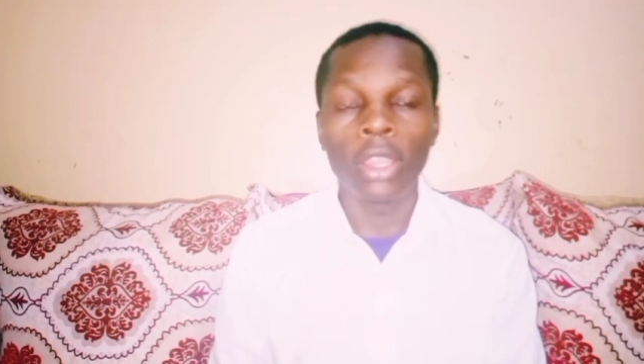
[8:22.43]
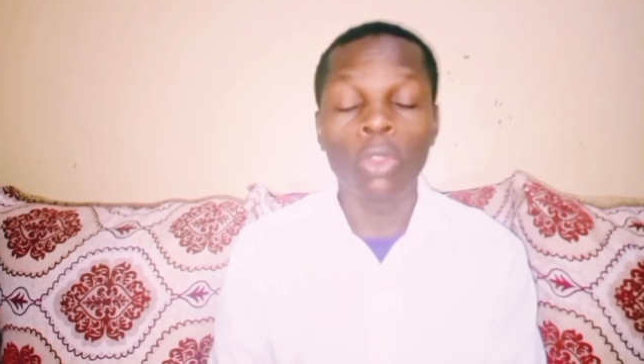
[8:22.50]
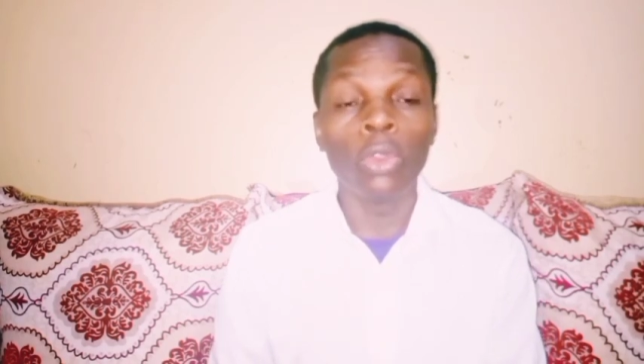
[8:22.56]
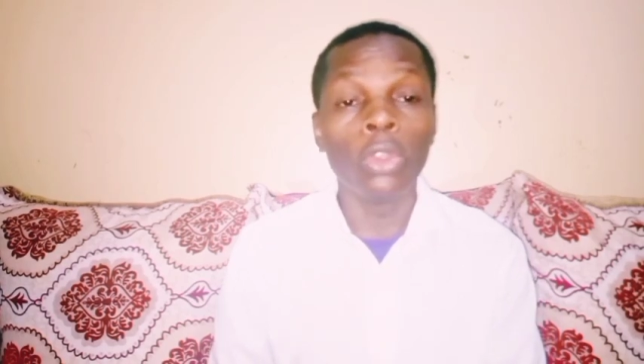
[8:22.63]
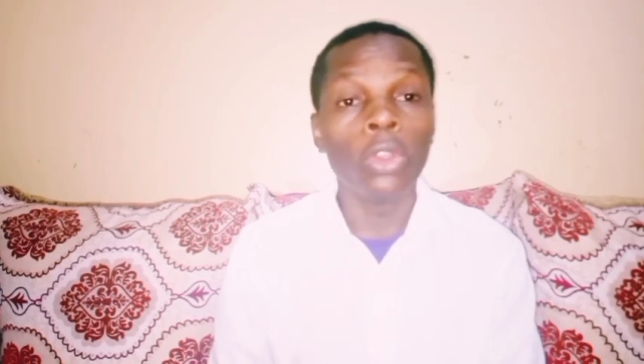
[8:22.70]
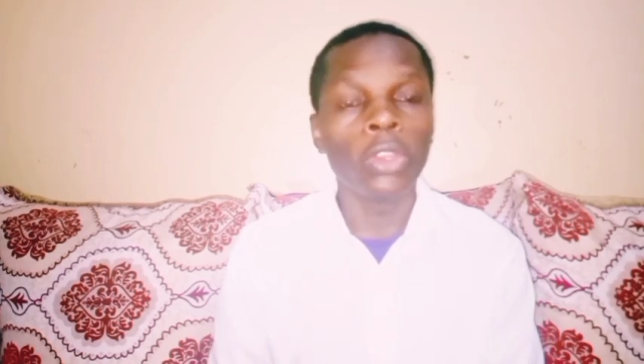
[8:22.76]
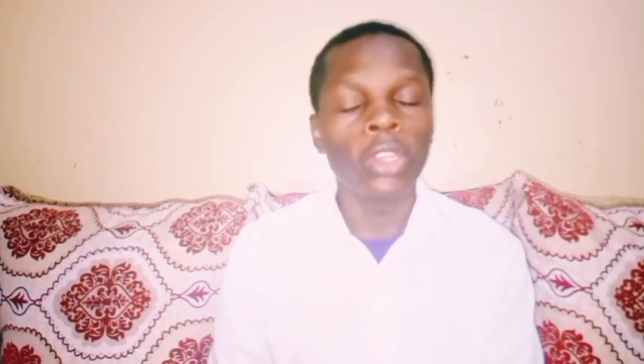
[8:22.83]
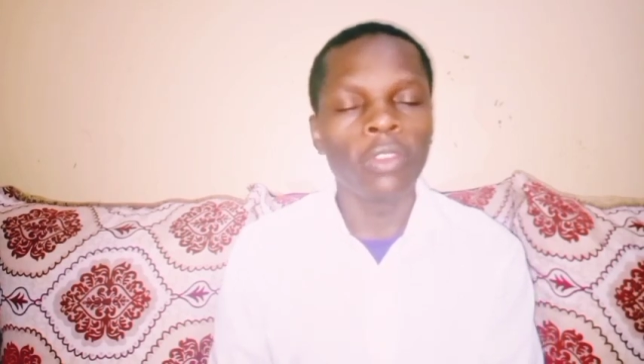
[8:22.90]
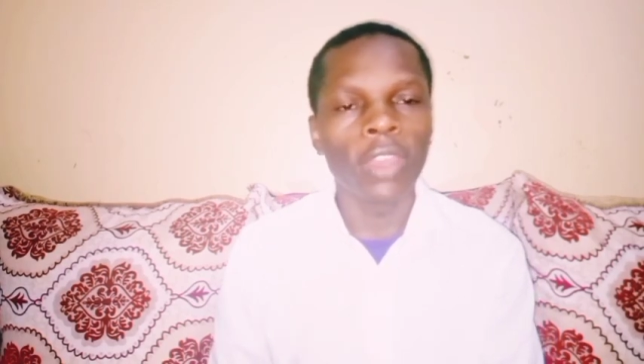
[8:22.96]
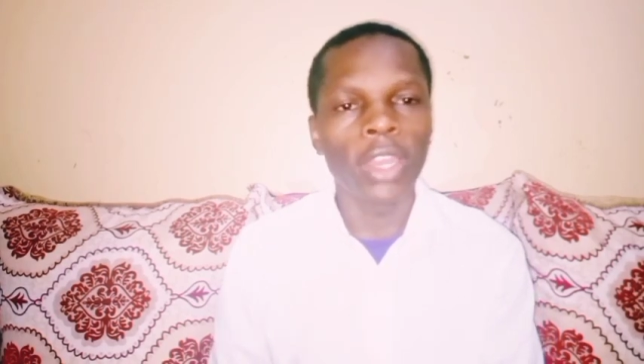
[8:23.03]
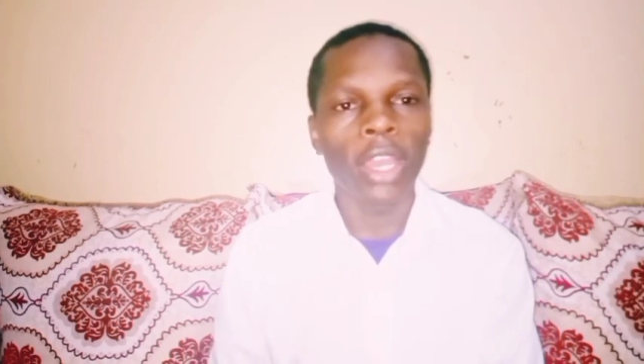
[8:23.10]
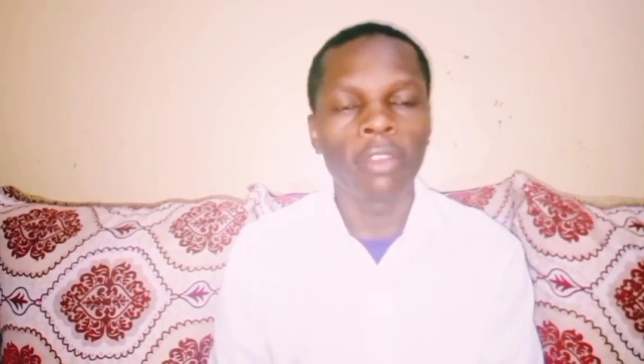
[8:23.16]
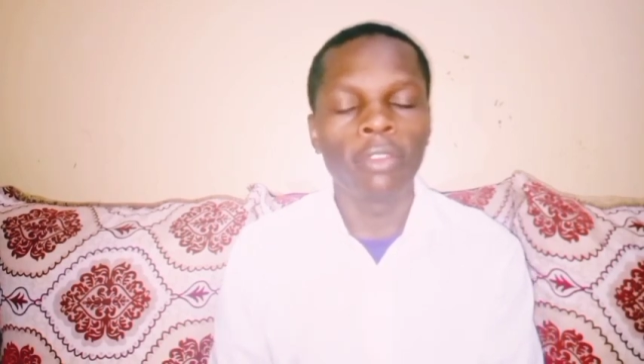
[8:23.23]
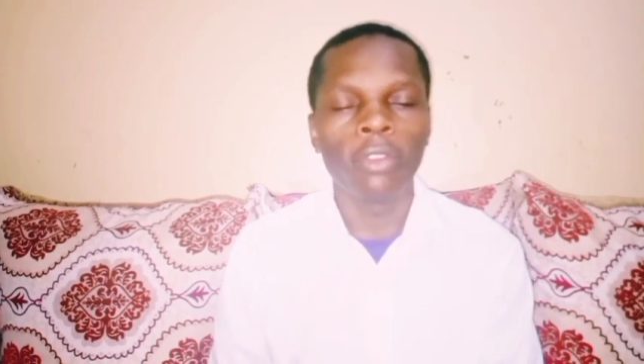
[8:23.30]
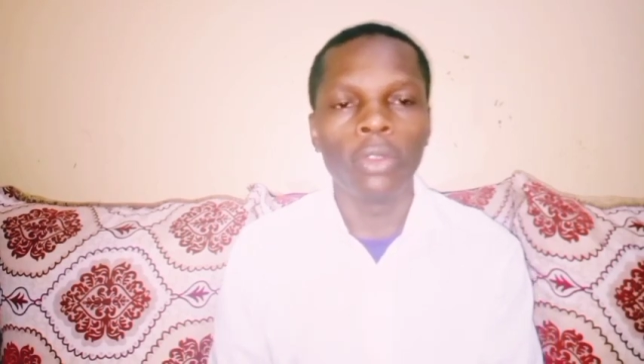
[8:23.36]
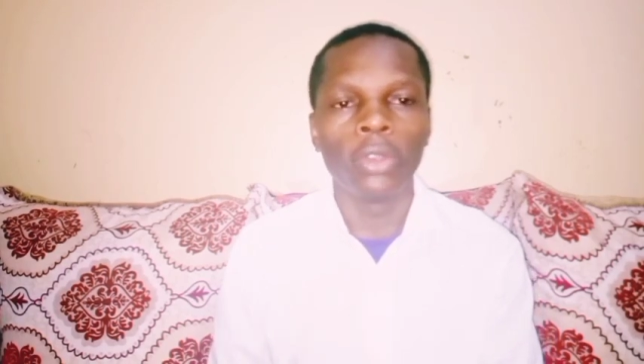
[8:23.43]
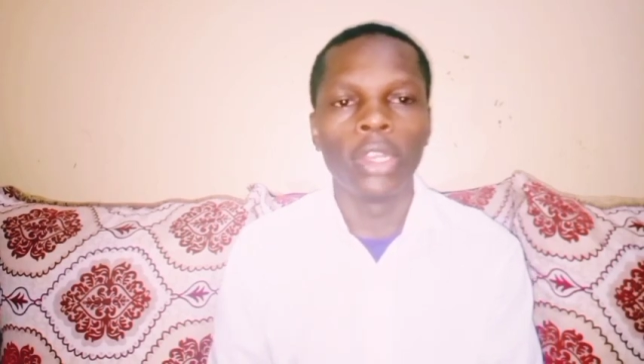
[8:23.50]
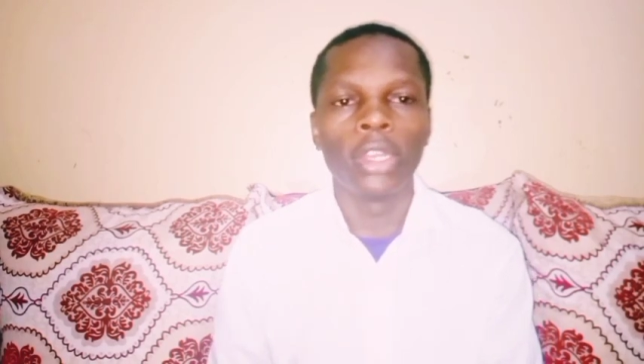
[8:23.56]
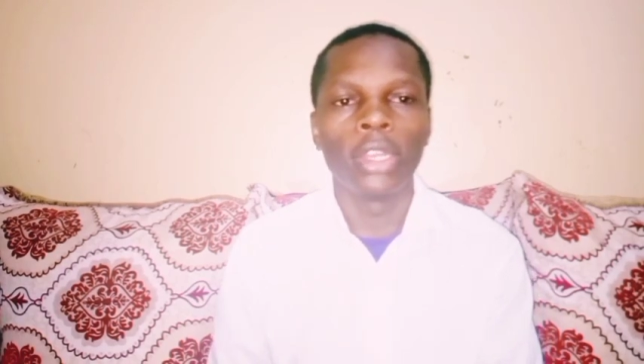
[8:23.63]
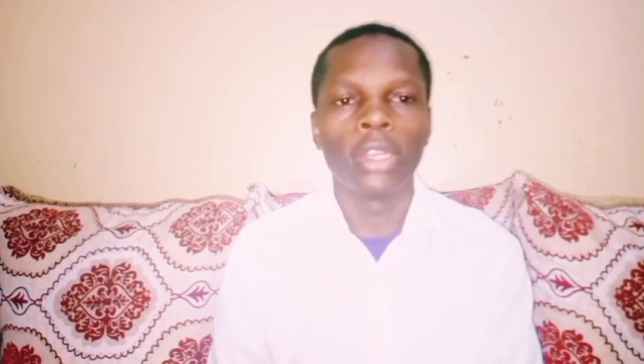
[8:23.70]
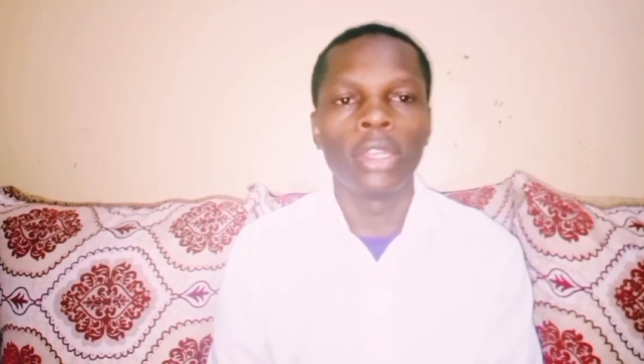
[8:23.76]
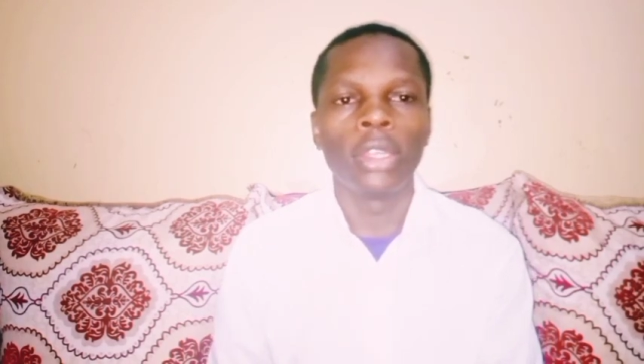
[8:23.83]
could not even afford.